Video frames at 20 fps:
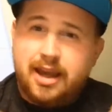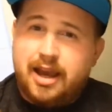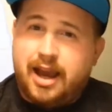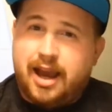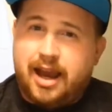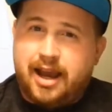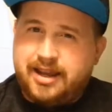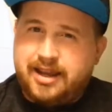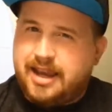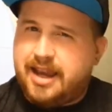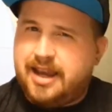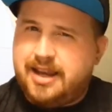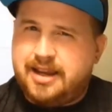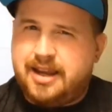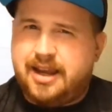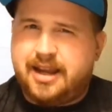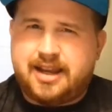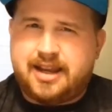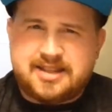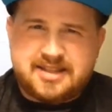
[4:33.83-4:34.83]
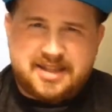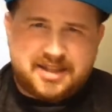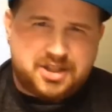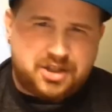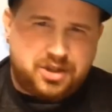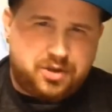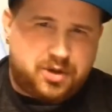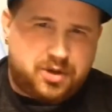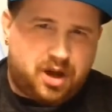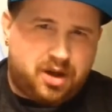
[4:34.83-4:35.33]
Again, I guess that's a
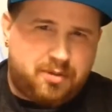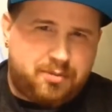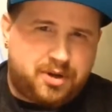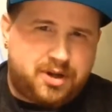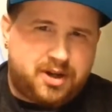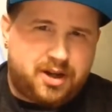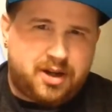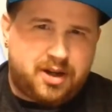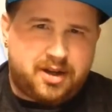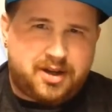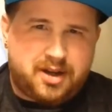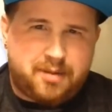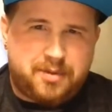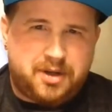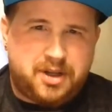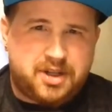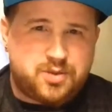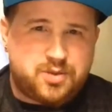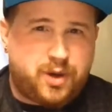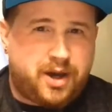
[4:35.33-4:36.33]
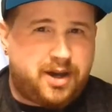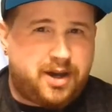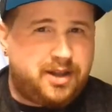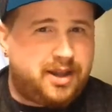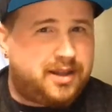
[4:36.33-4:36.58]
new comic book company as well,